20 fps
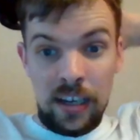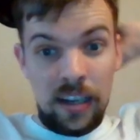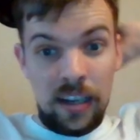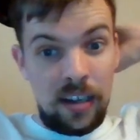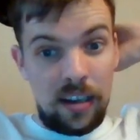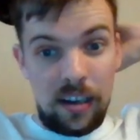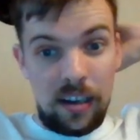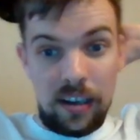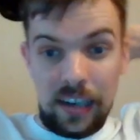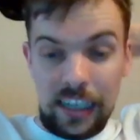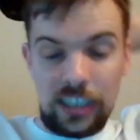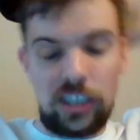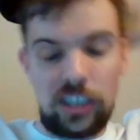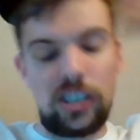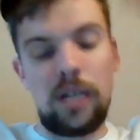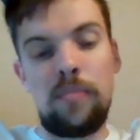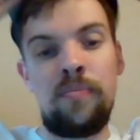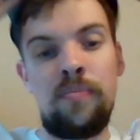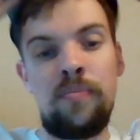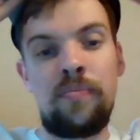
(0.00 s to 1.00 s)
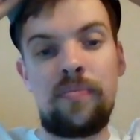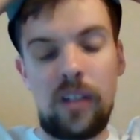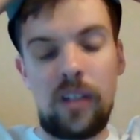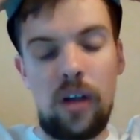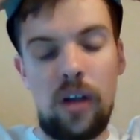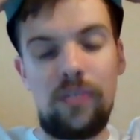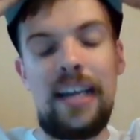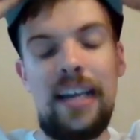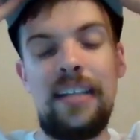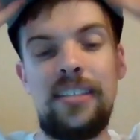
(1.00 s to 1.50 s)
in some
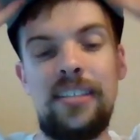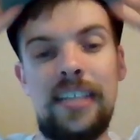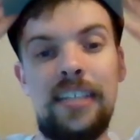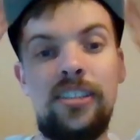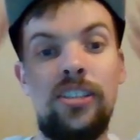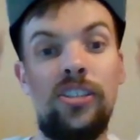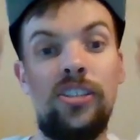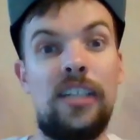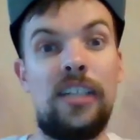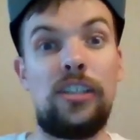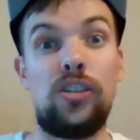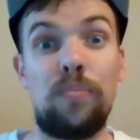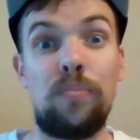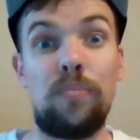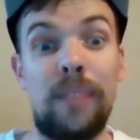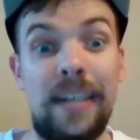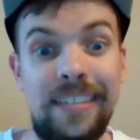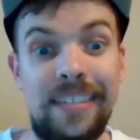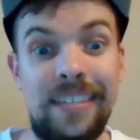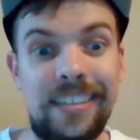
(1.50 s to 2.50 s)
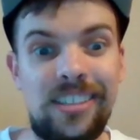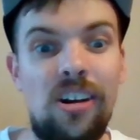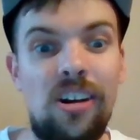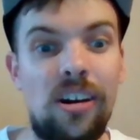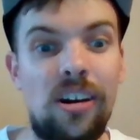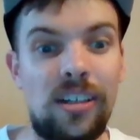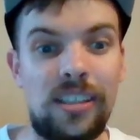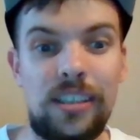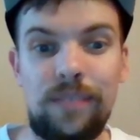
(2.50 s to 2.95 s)
of the instances that you're playing this card.